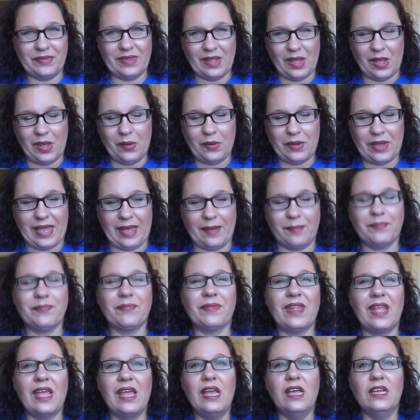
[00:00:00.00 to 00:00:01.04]
Okay,
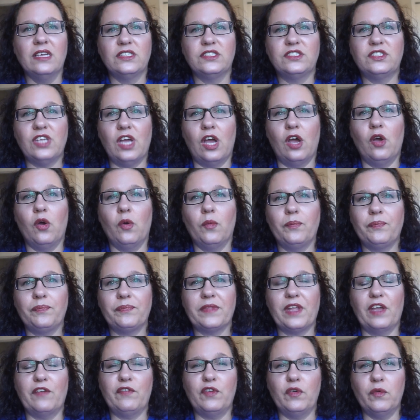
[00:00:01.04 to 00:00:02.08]
so
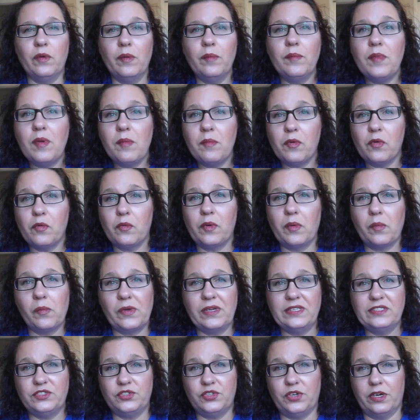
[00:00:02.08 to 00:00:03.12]
if you remember when we
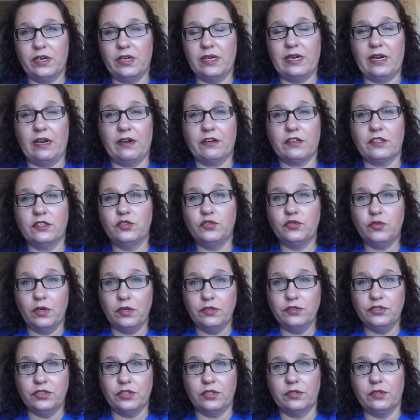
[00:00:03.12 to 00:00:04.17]
started our control
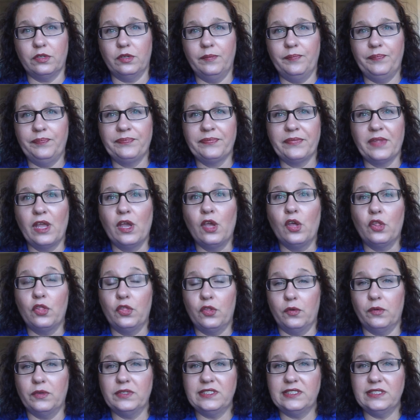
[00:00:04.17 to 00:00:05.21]
journal, there
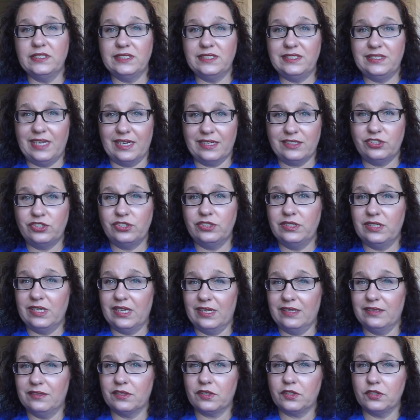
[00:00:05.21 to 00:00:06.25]
was a section
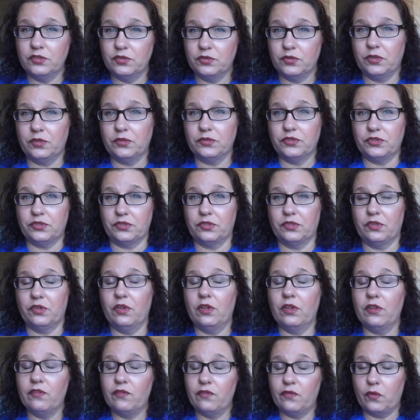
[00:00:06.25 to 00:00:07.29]
in the control
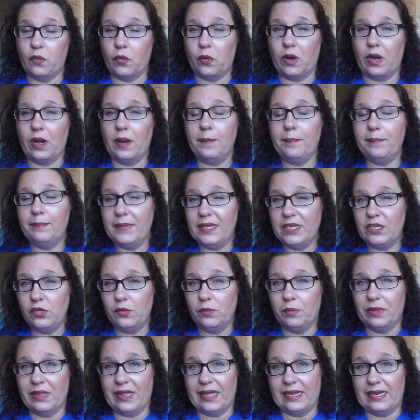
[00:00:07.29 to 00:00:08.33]
journal for menu
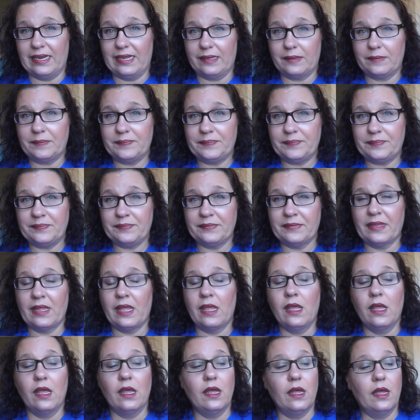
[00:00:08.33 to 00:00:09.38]
planning.
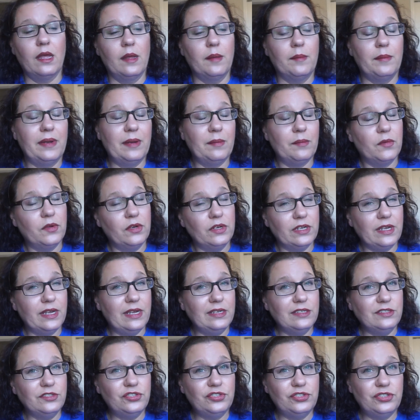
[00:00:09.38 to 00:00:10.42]
But I'm going to kind
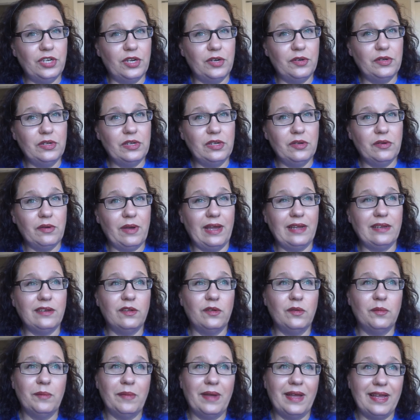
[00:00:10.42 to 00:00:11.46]
of show you, I
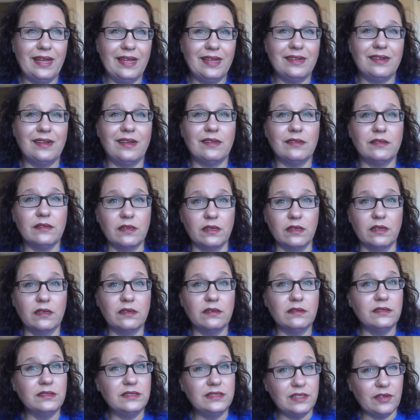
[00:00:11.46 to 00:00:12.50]
do mine a
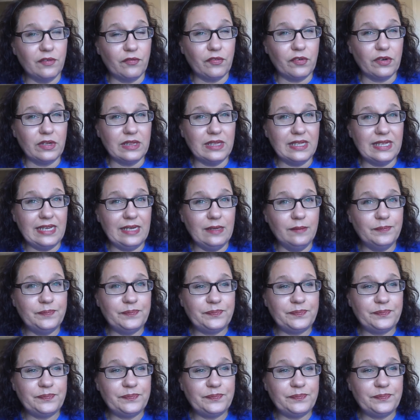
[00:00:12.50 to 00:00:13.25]
little differently.